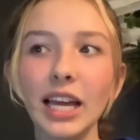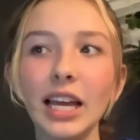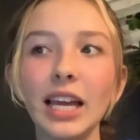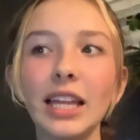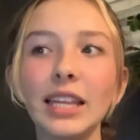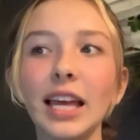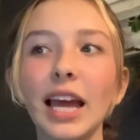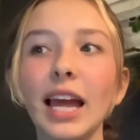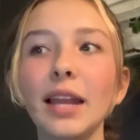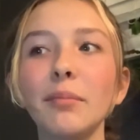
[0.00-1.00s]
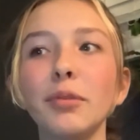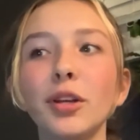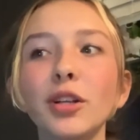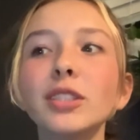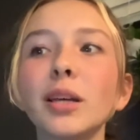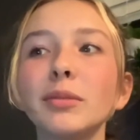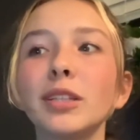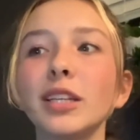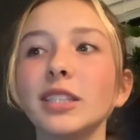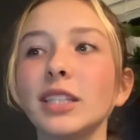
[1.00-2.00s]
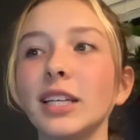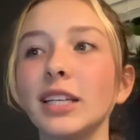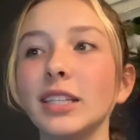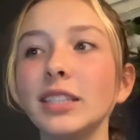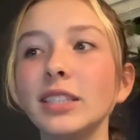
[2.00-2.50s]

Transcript: And then pure substances,